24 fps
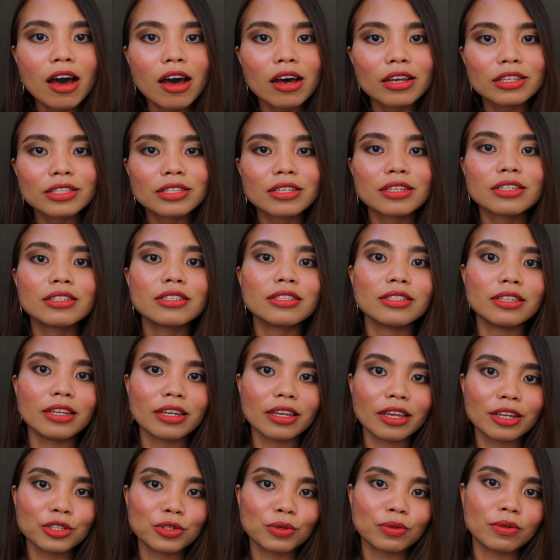us
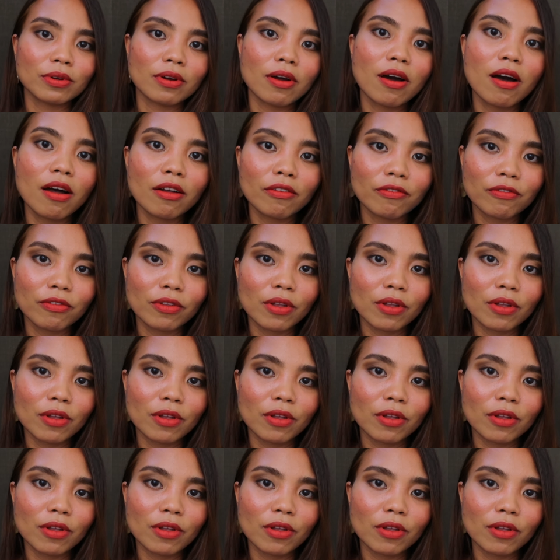sticking to the call